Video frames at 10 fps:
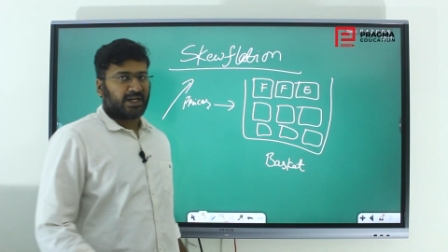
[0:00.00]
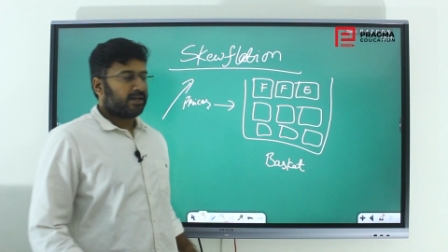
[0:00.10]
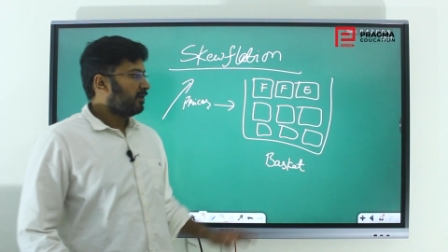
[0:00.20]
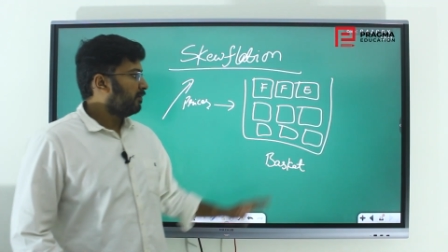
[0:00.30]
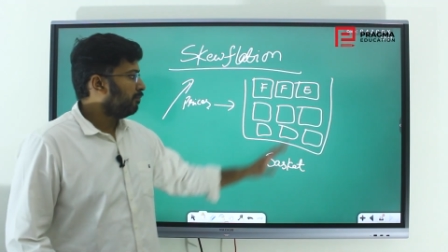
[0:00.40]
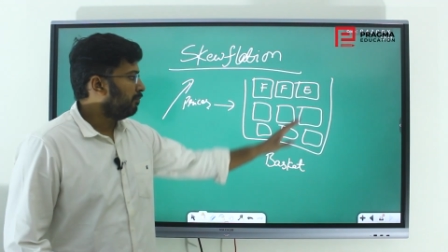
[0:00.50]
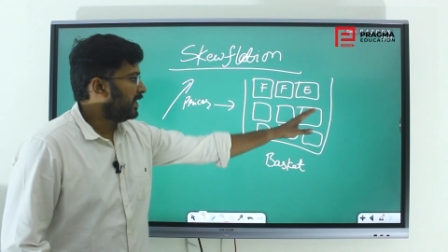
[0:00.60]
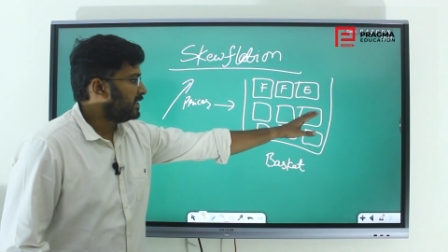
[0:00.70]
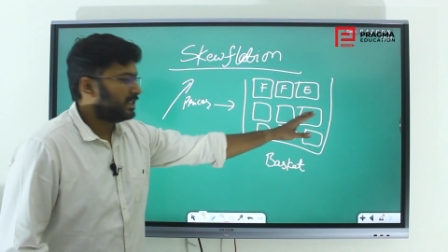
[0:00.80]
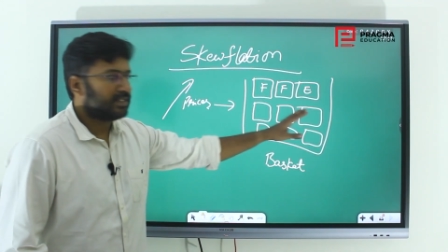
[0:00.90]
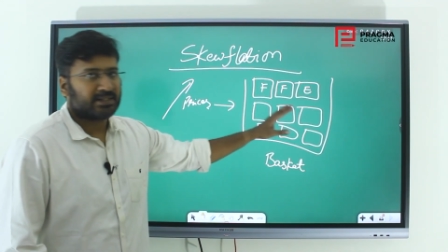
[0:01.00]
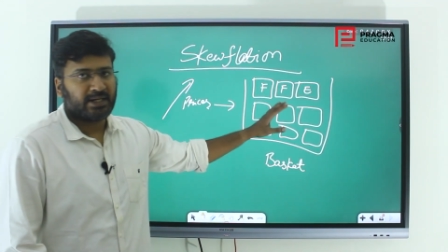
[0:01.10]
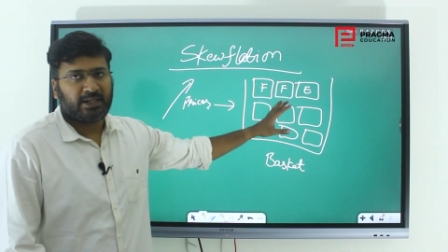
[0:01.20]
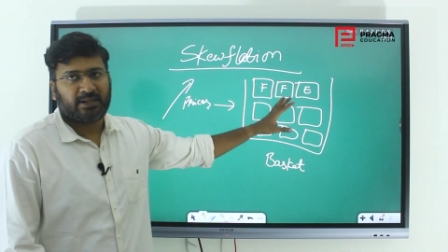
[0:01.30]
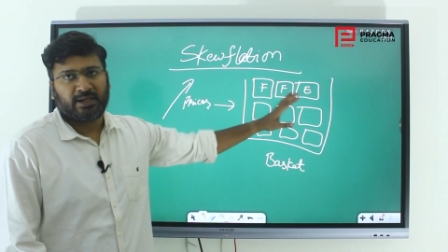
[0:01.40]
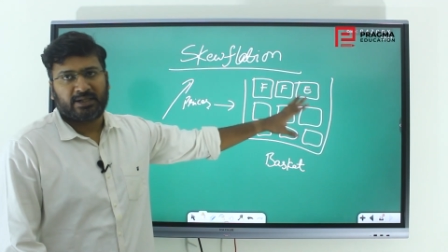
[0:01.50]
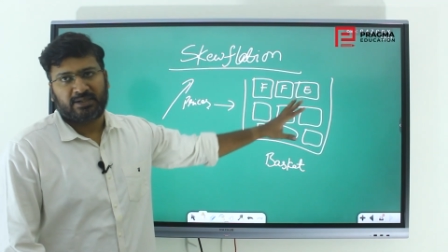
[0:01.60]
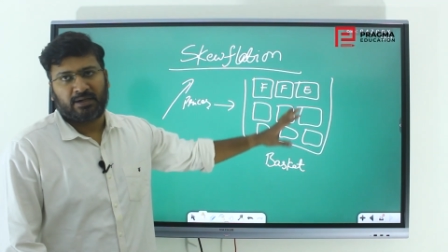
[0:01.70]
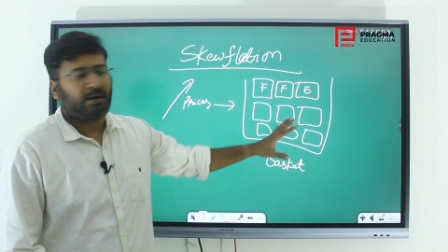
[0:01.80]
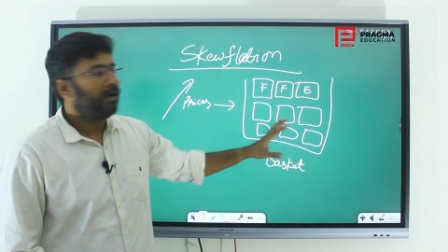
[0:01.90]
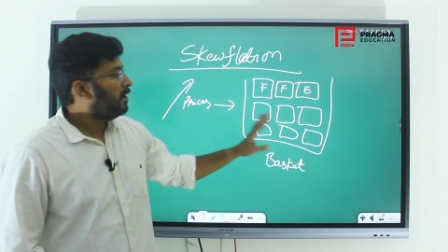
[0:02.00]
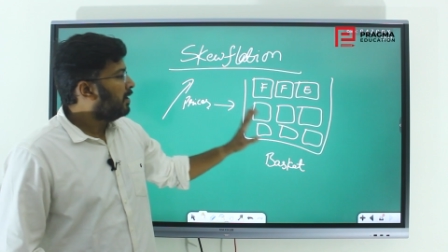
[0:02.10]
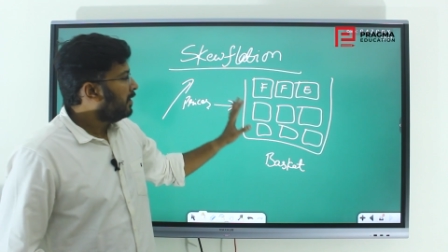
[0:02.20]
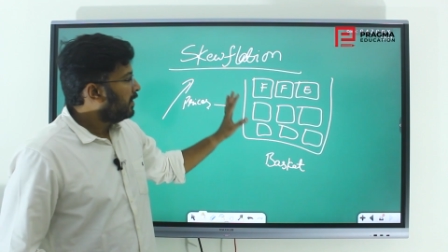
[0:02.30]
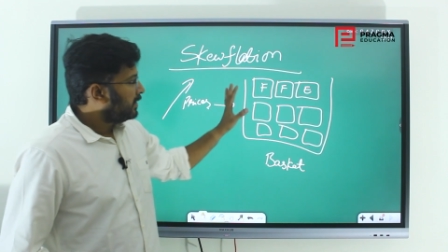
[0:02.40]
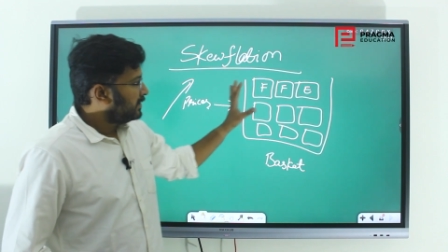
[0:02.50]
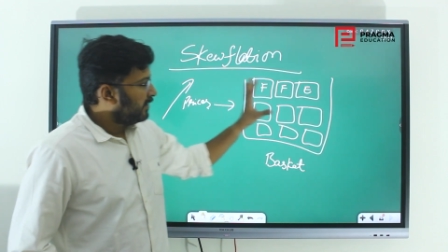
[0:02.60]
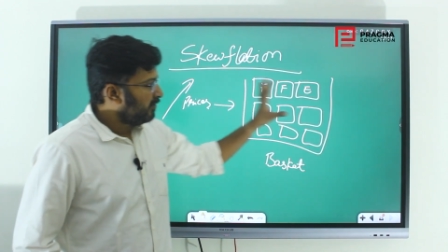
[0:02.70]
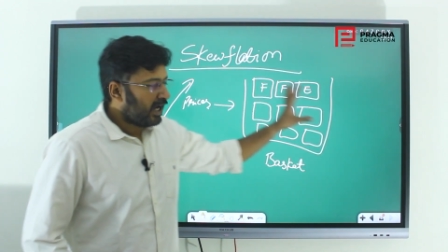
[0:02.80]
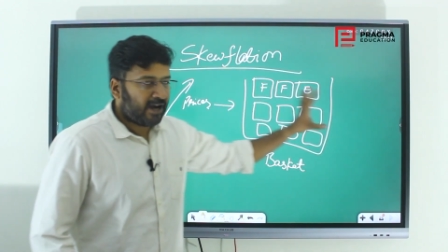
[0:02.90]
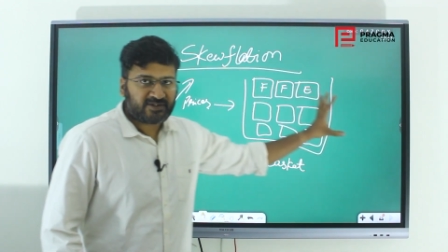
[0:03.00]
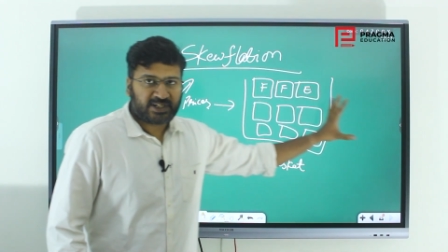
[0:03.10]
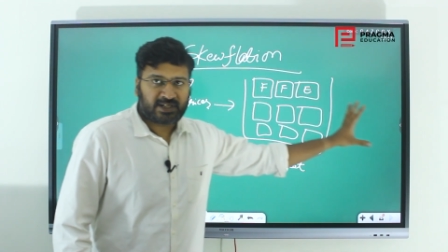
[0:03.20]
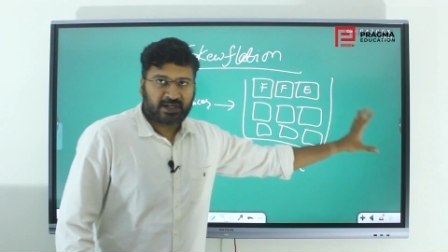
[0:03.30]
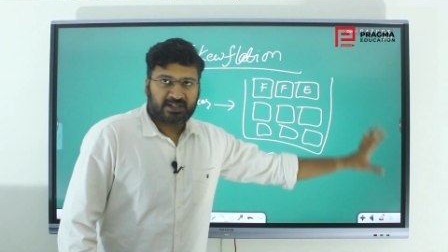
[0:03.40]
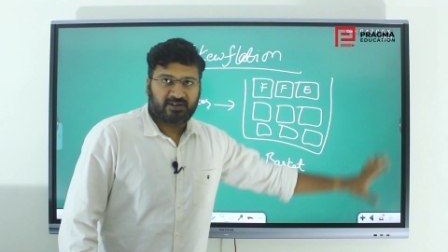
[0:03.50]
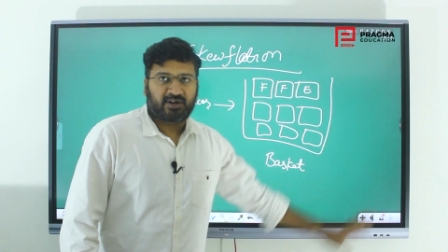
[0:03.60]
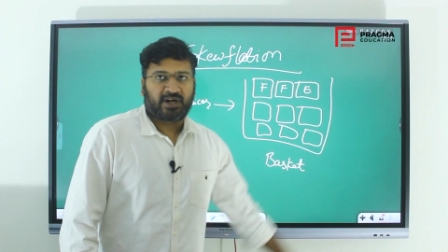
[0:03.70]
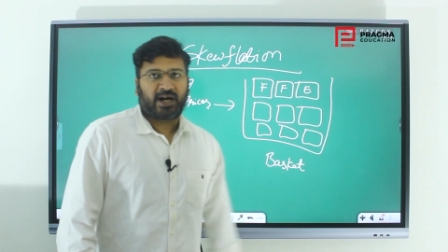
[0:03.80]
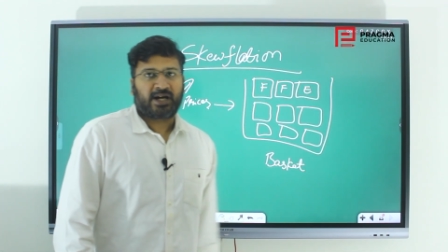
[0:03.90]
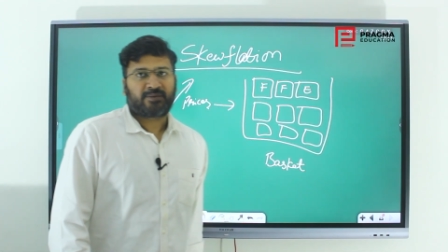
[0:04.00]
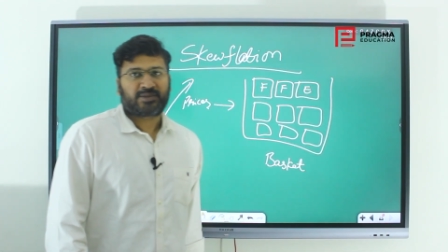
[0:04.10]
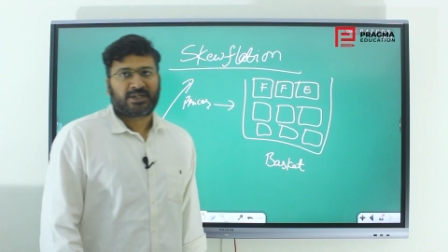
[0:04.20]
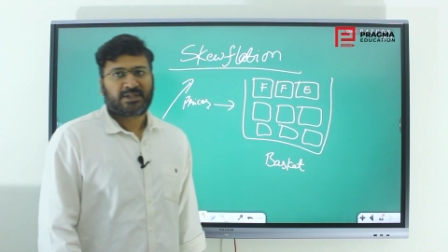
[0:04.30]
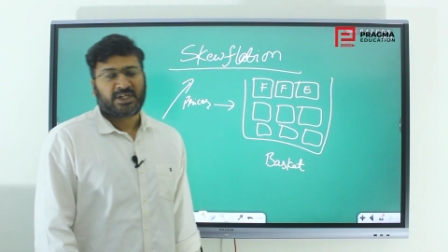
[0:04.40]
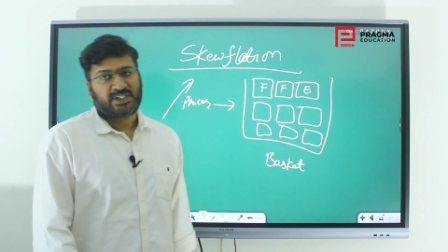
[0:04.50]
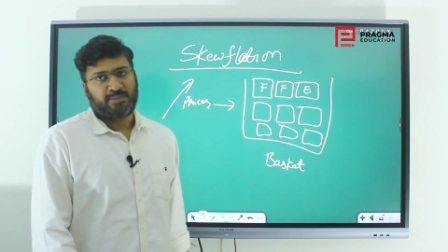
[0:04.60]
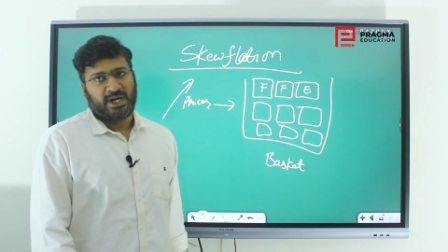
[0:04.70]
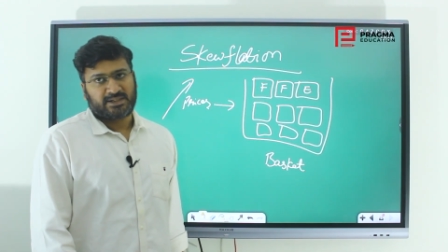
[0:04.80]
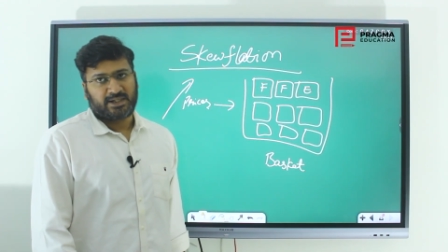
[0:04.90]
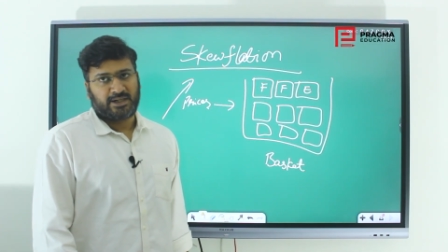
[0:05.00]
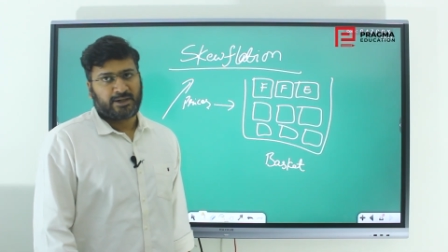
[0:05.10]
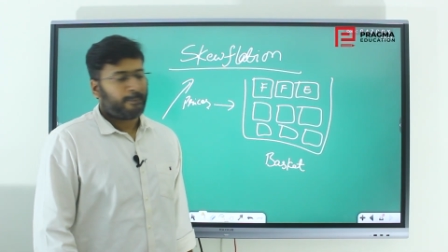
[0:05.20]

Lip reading: like medicines, health, etc. They will have 600, 700 items in such basket.